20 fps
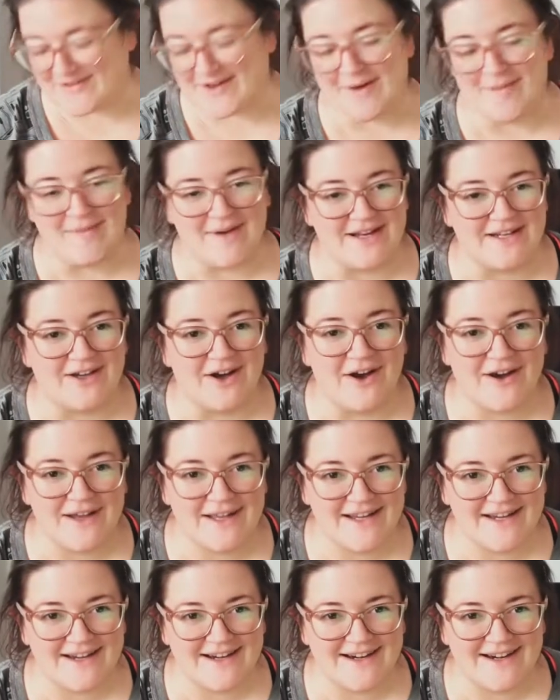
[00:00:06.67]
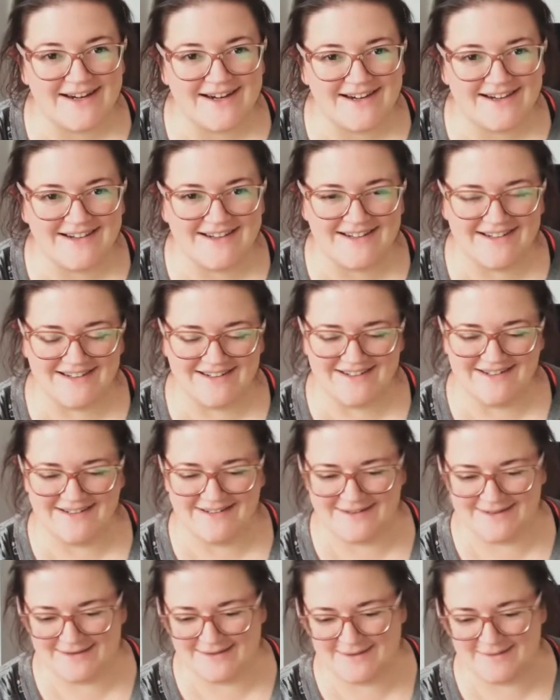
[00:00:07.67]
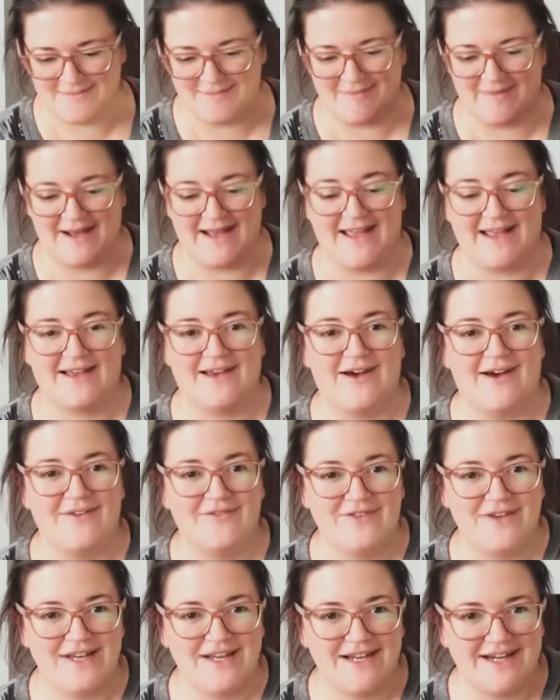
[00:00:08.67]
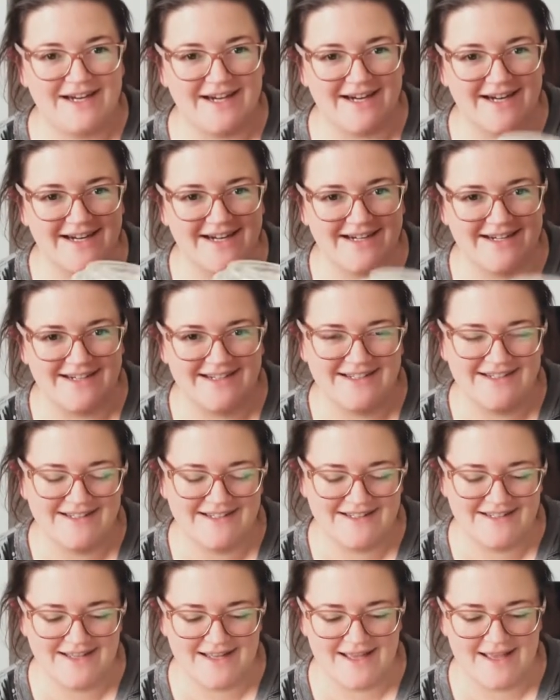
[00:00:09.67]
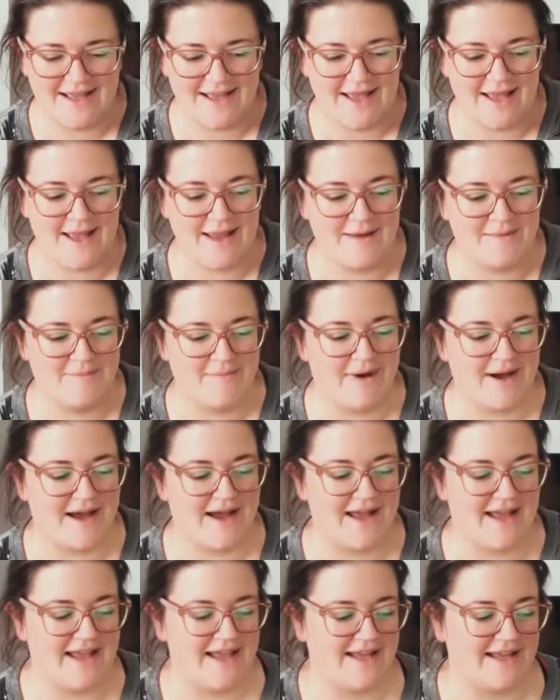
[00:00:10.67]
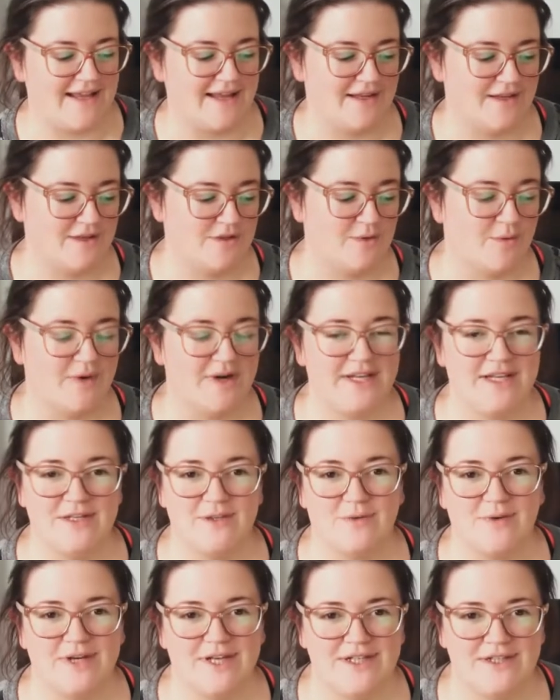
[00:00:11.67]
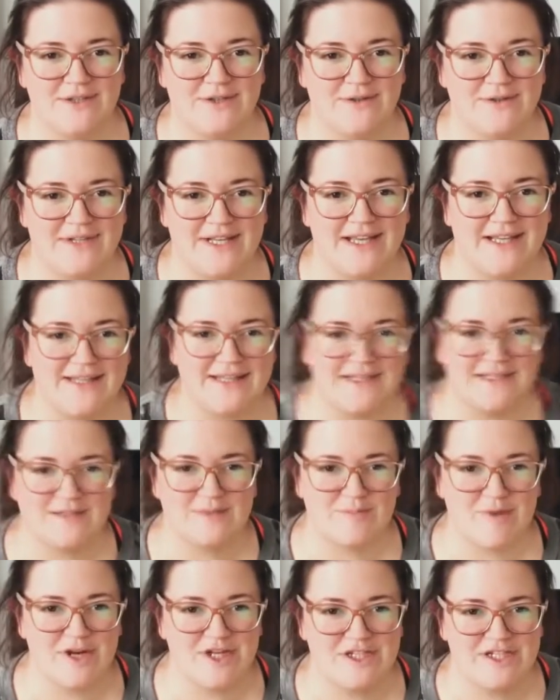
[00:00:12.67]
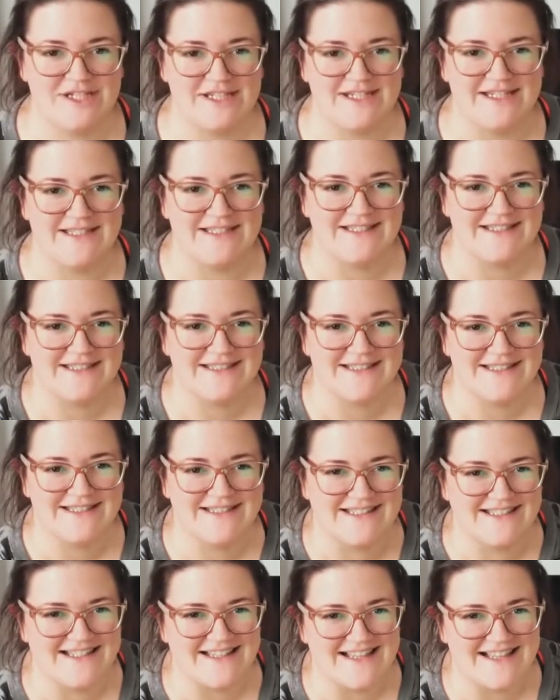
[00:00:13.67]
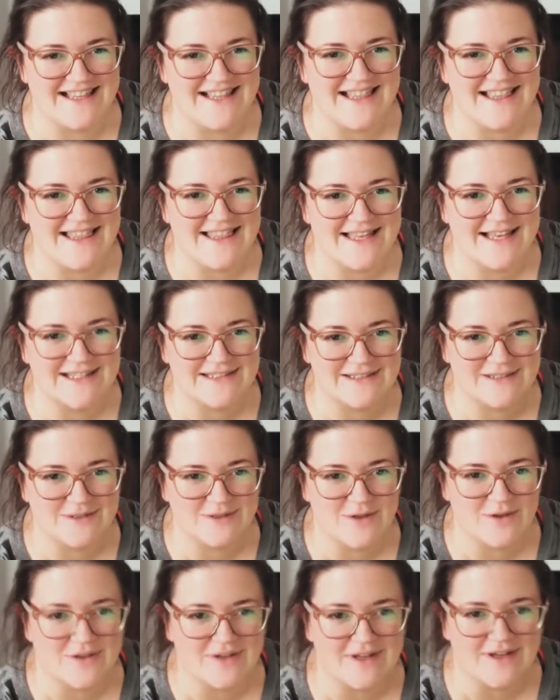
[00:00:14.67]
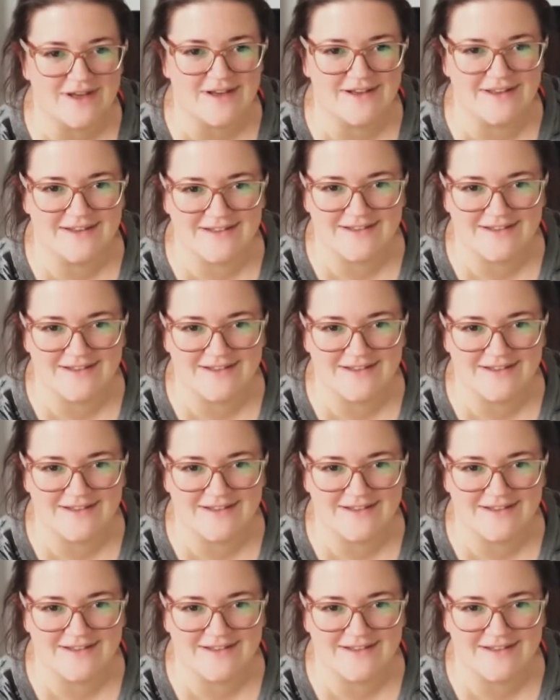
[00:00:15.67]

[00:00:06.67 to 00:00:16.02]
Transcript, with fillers: got my dog here, my coffee here, and my 2022 Dahlia spreadsheet. That's Lola.